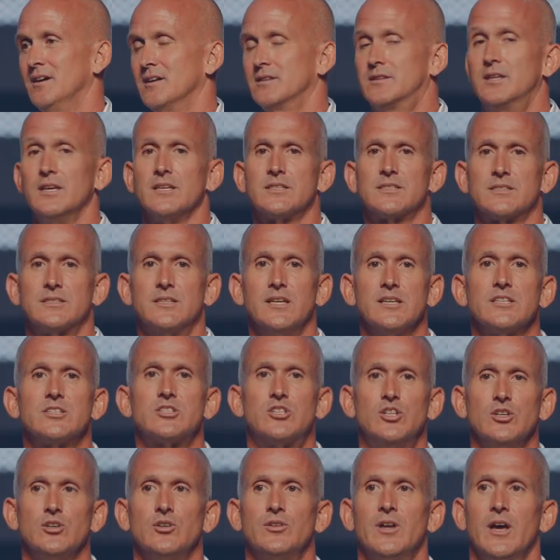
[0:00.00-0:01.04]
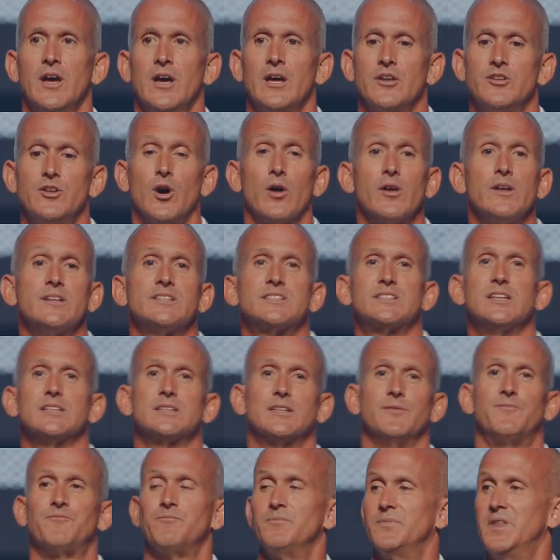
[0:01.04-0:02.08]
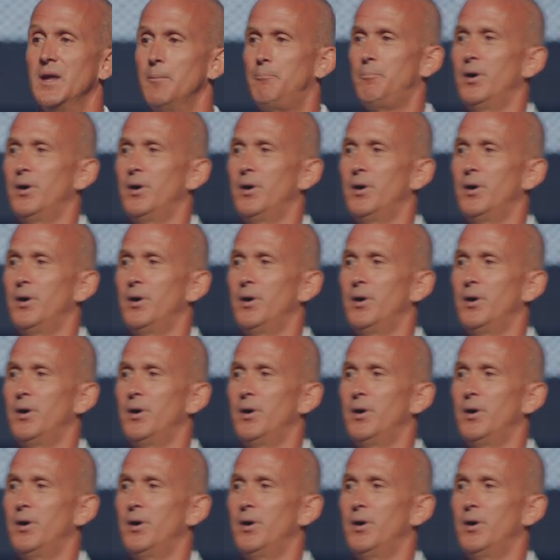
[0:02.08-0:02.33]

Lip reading: This dude, notice that that